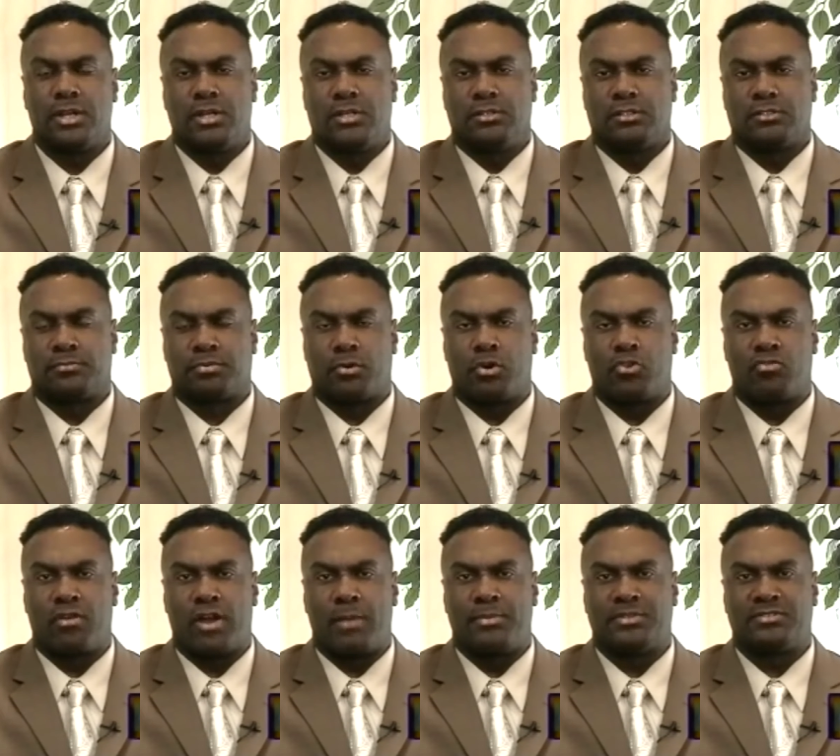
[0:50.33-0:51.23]
This
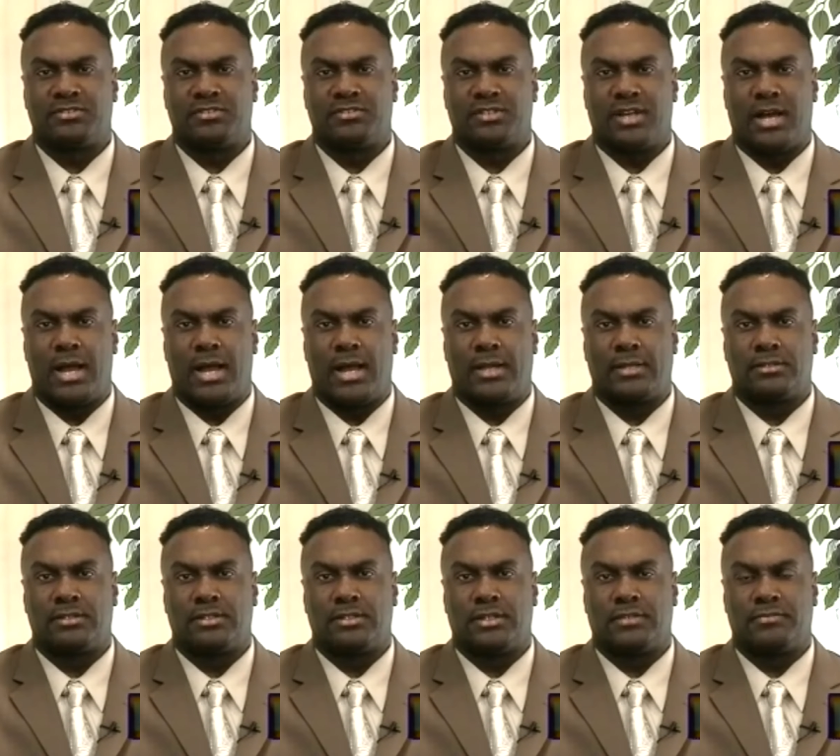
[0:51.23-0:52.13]
program is
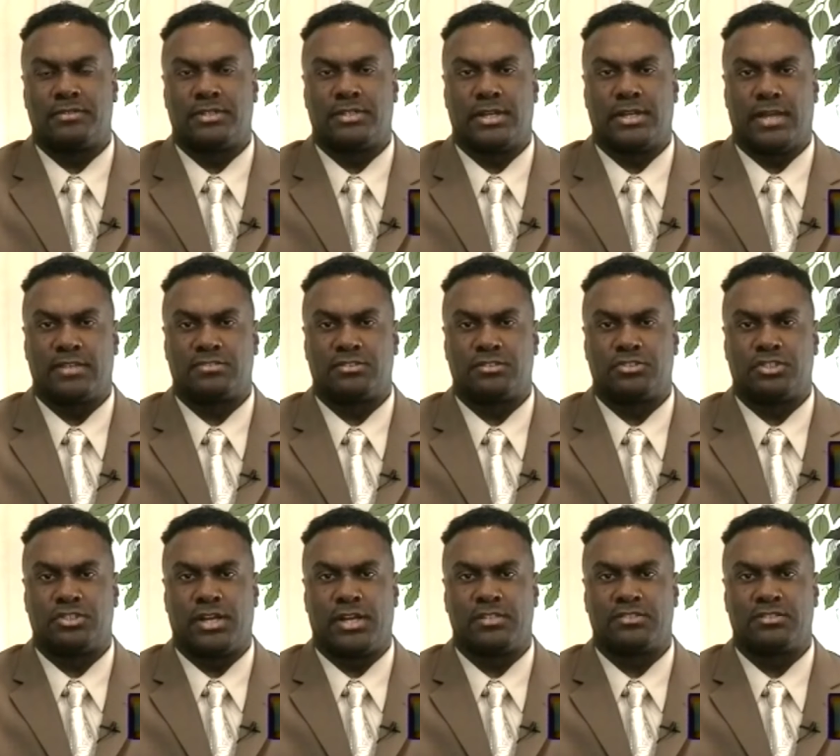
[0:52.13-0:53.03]
designed to give the guest a
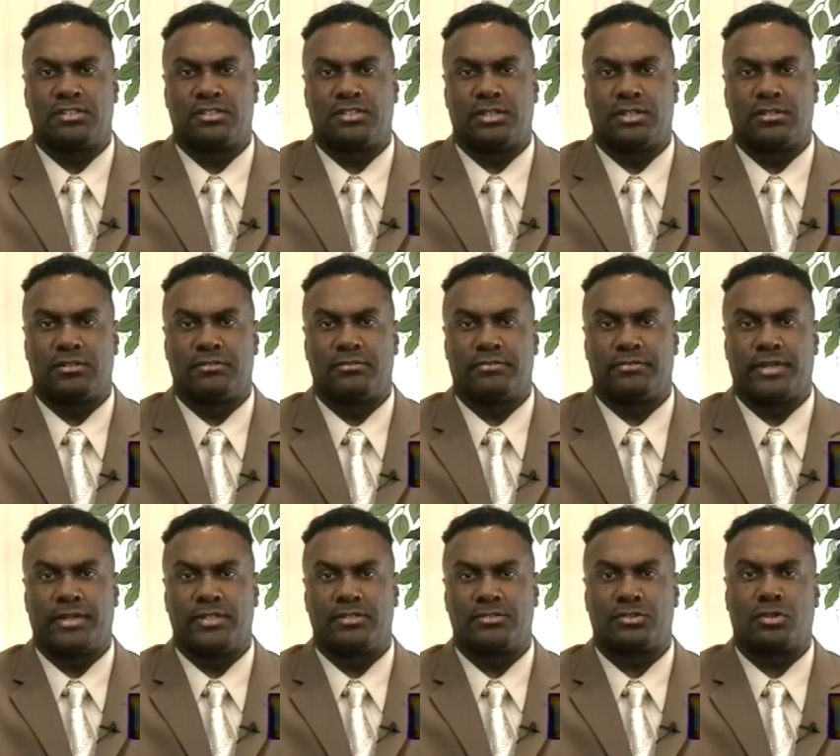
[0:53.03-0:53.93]
chance to give
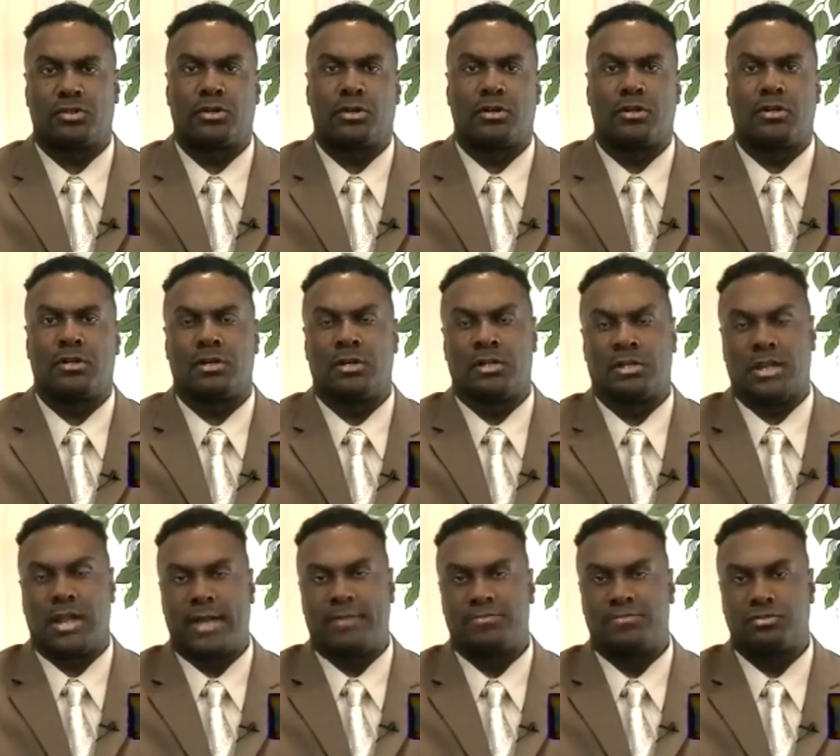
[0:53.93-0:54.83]
his or her
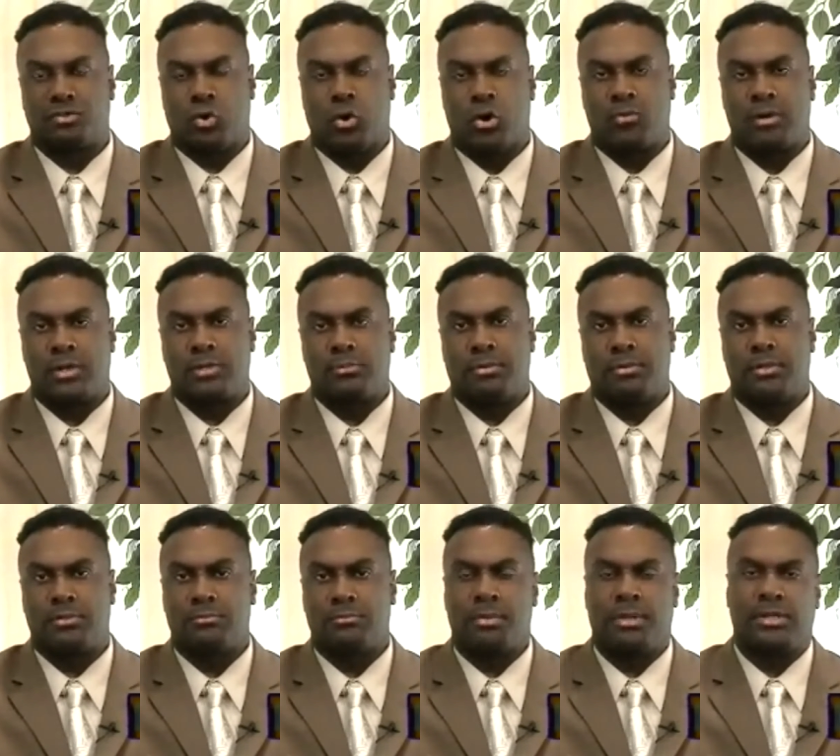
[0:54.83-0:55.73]
life story,
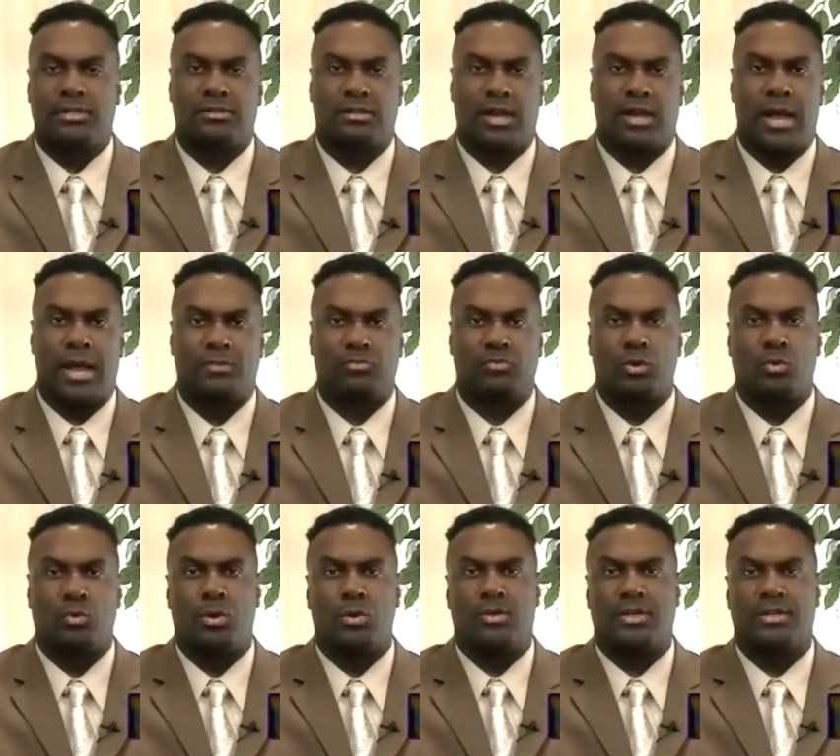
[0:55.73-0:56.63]
but many times we
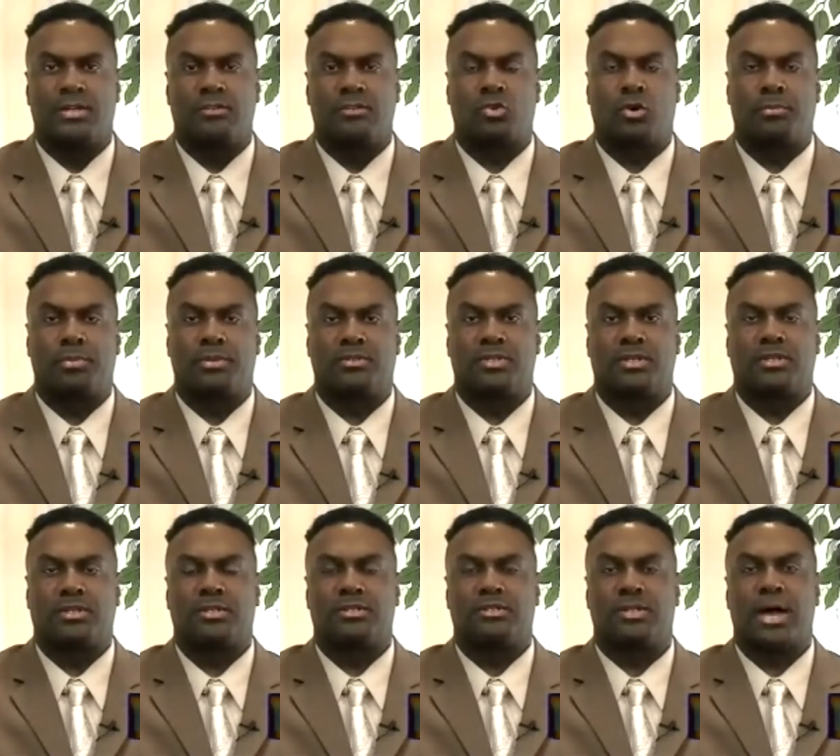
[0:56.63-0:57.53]
will get into a
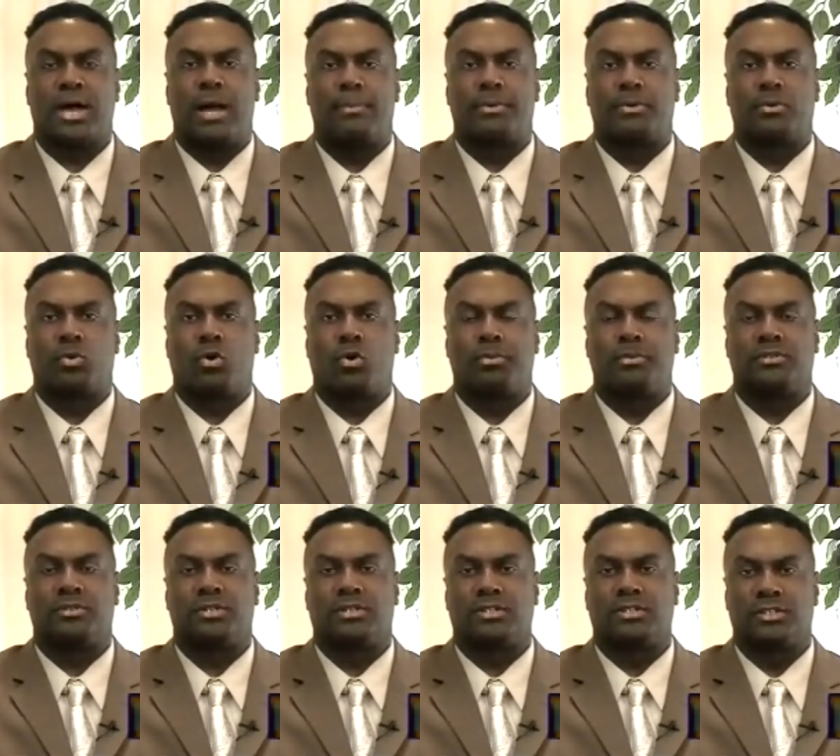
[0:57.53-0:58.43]
particular topic or a
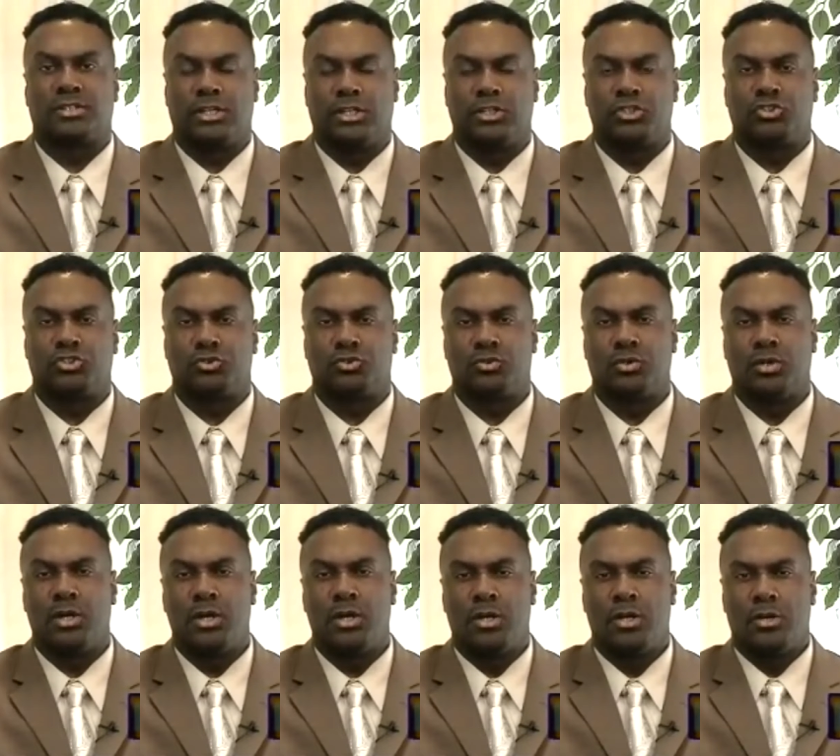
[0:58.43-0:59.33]
particular issue,
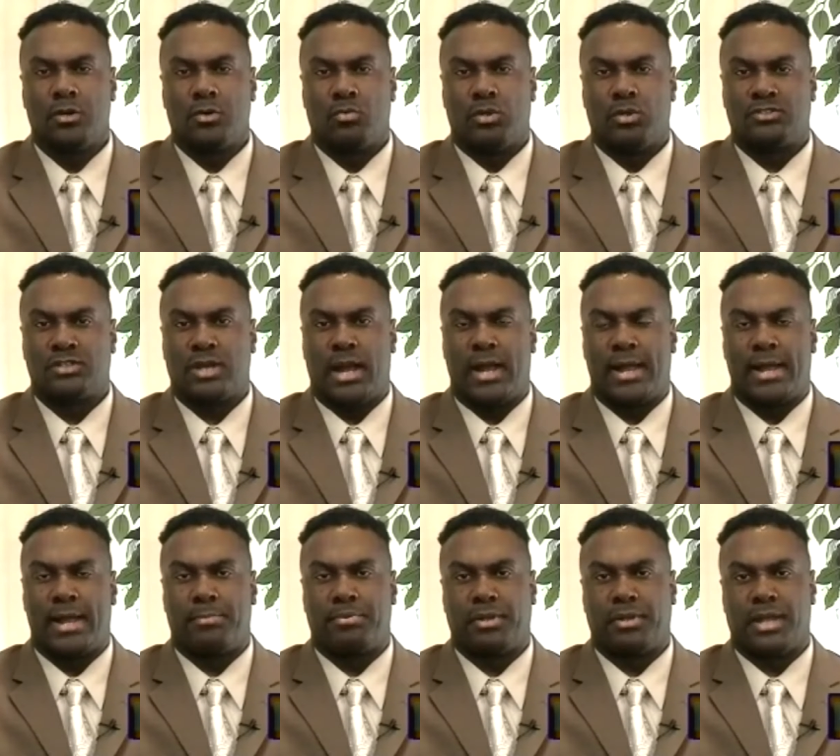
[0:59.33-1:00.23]
which I
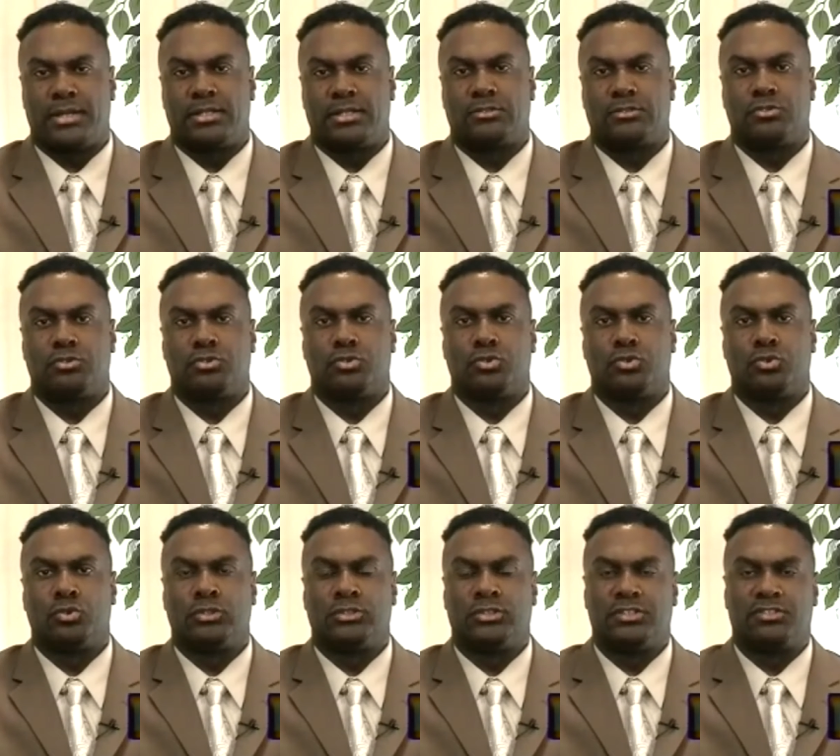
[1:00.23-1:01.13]
am planning to
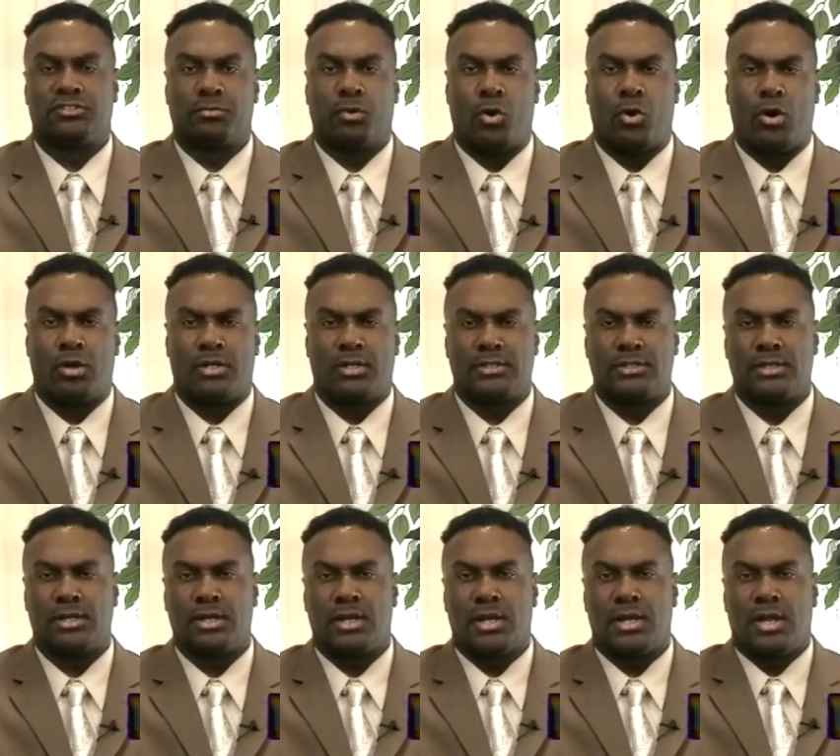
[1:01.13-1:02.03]
do this morning.
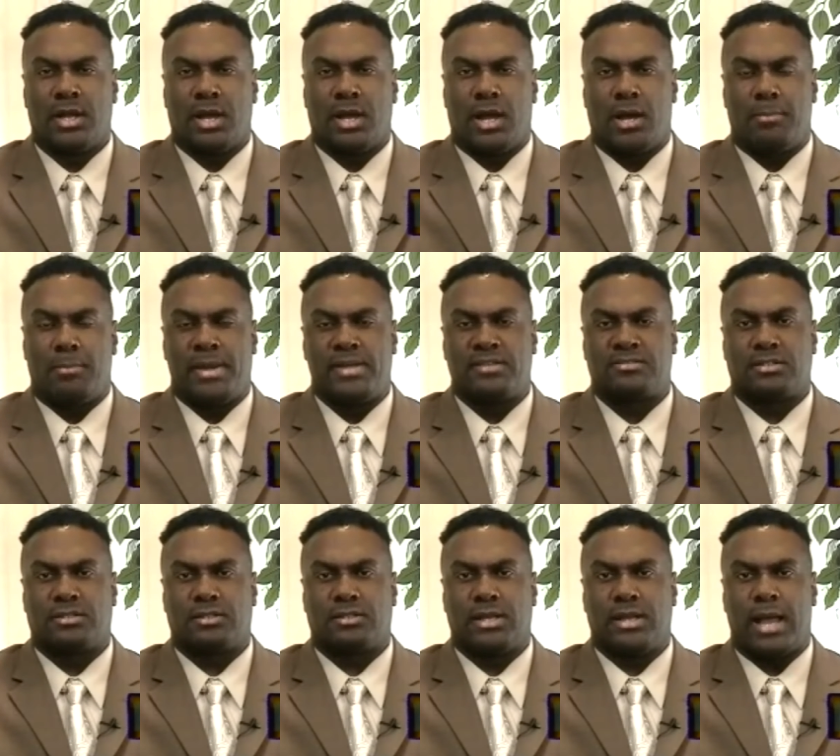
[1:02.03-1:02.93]
Uh,
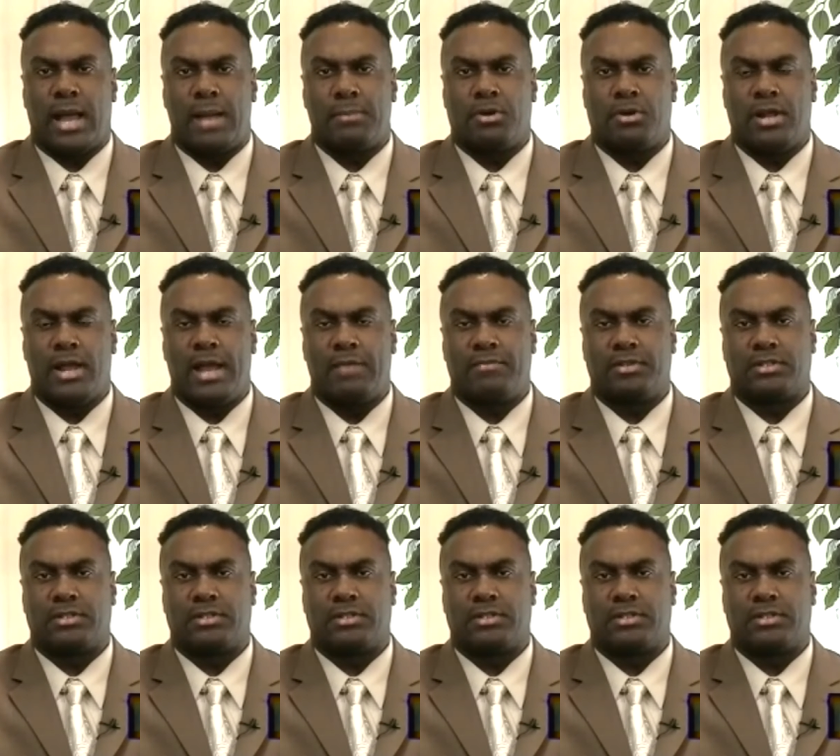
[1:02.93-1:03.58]
basically, I'm going to have a